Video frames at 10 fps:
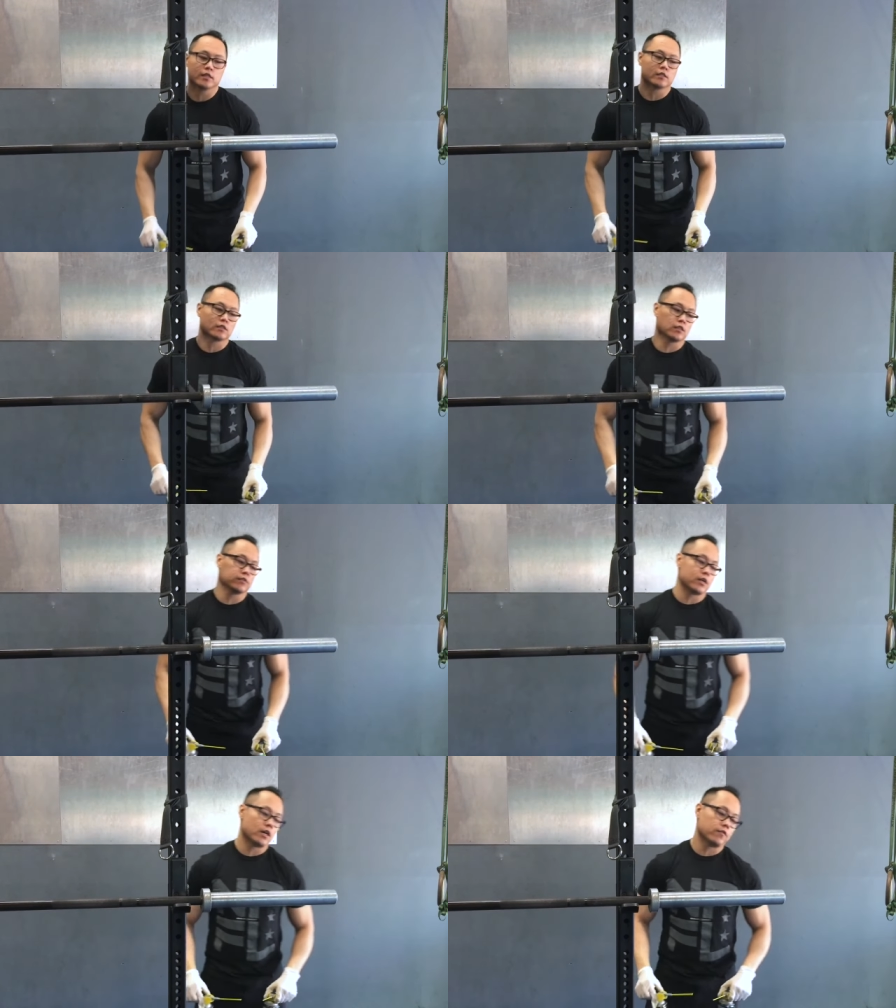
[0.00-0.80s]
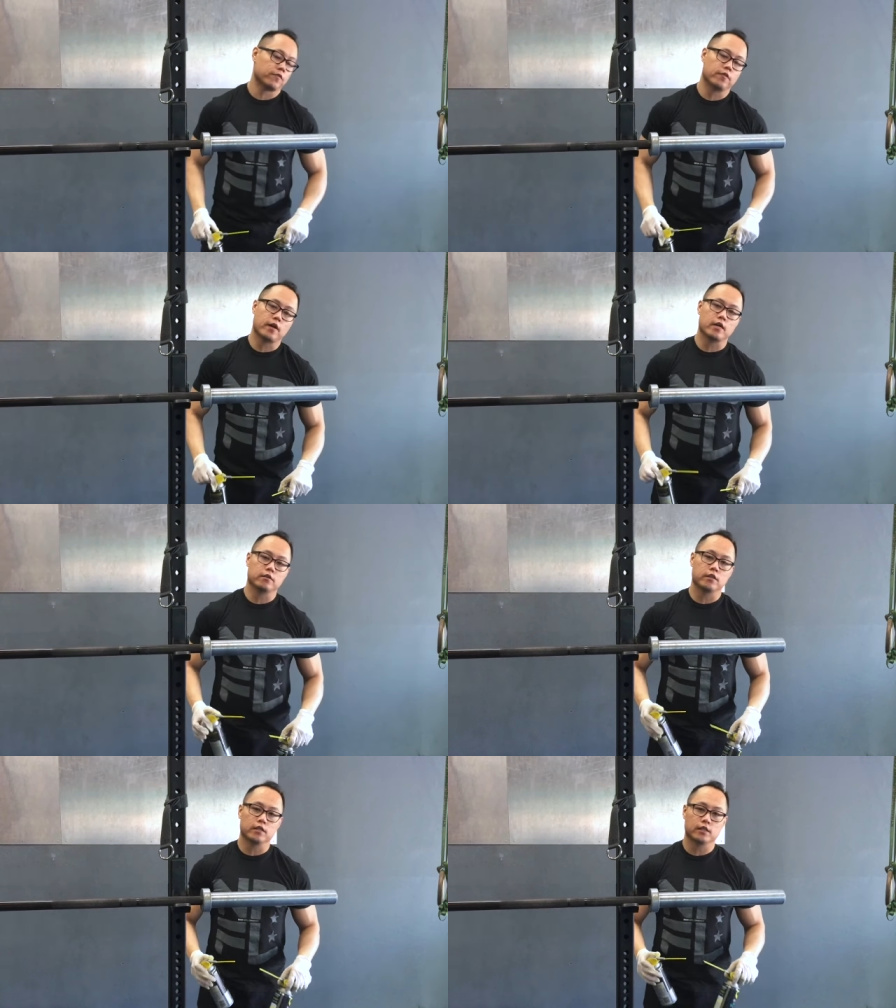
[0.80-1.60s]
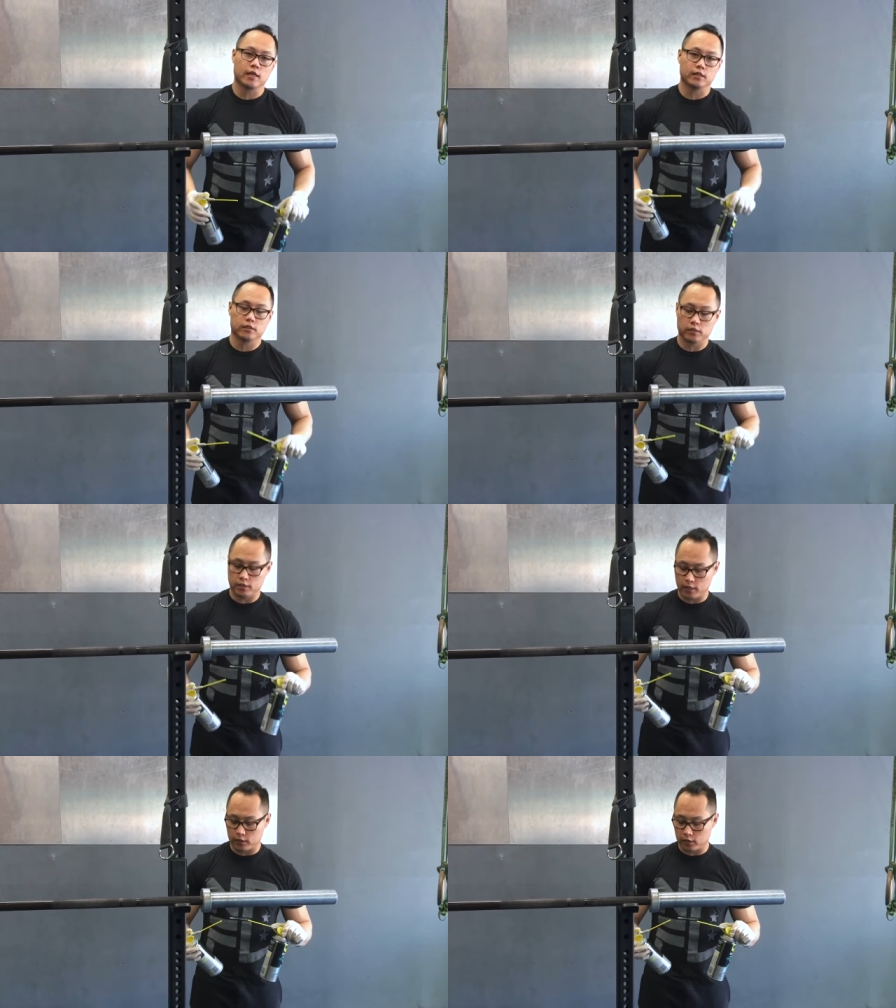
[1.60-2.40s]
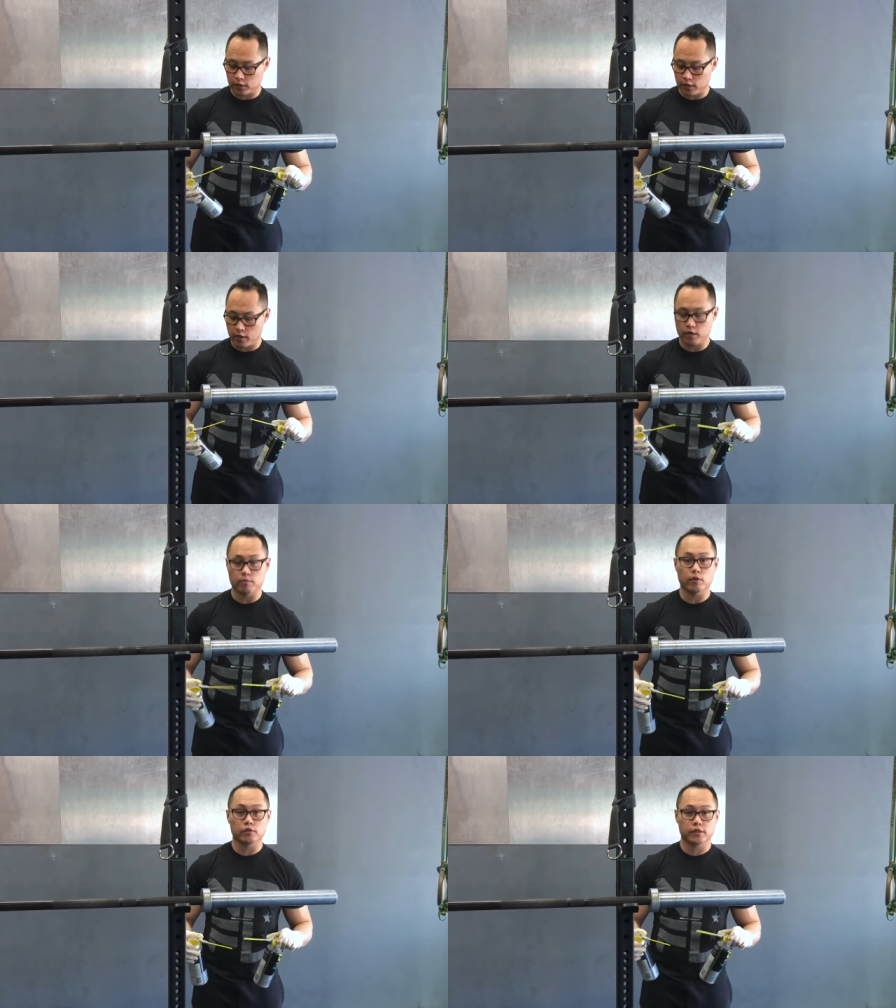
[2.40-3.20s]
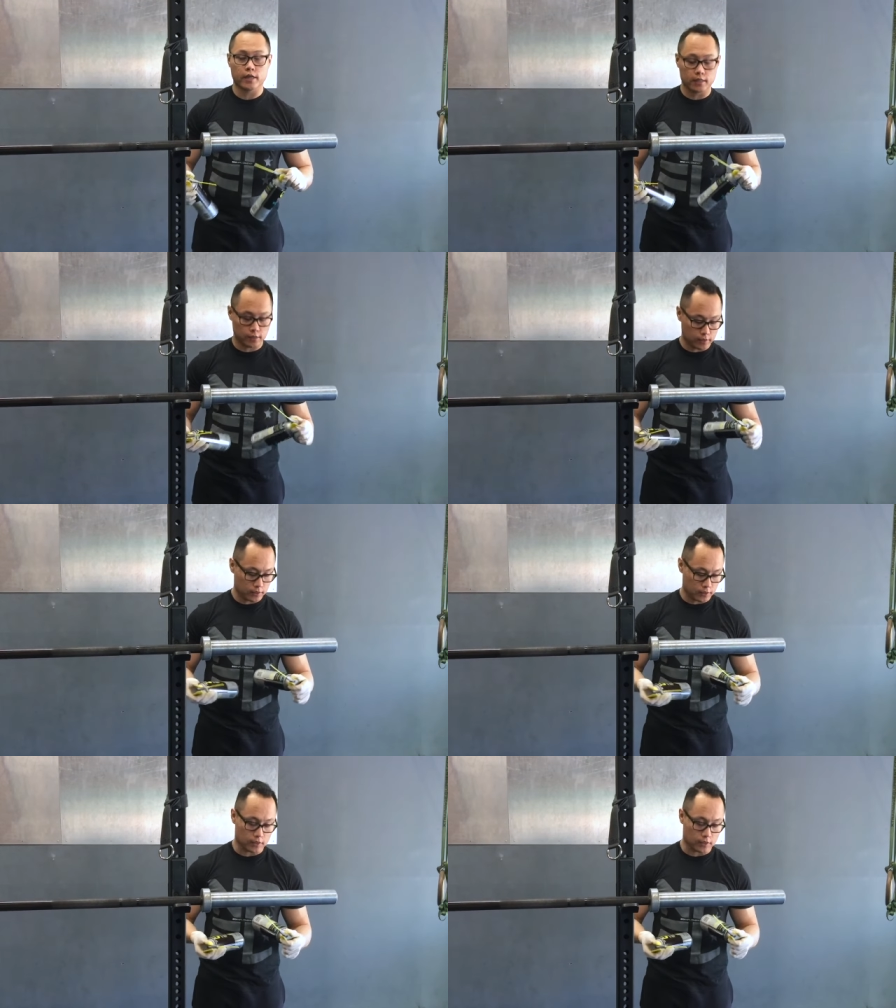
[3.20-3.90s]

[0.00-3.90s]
to take the sleeves off. I don't think that's necessary in most cases,